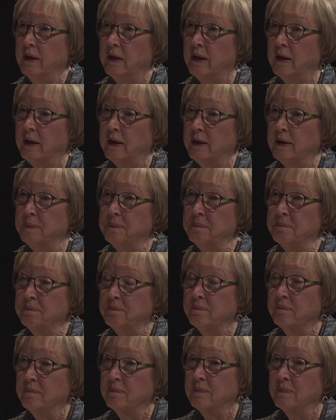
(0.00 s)
And
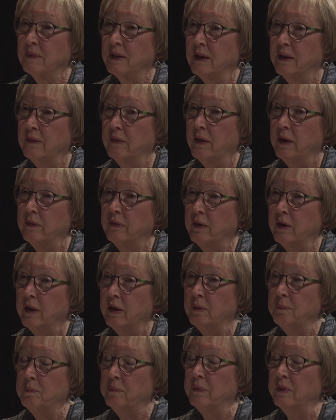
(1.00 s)

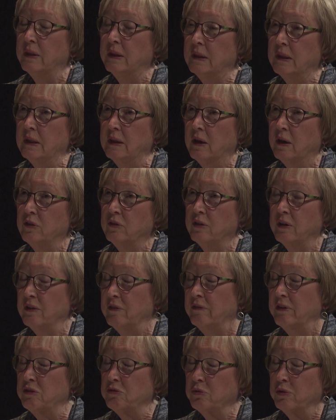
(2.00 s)
then those
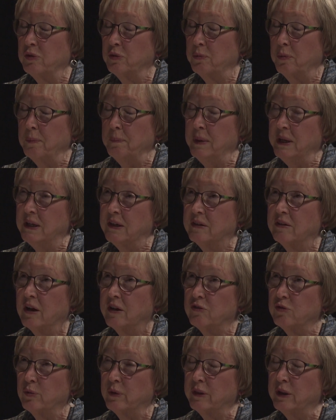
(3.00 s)
individuals will be in
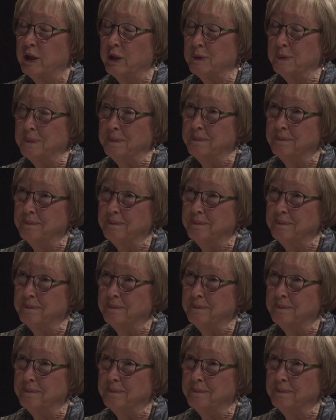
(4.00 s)
touch with you.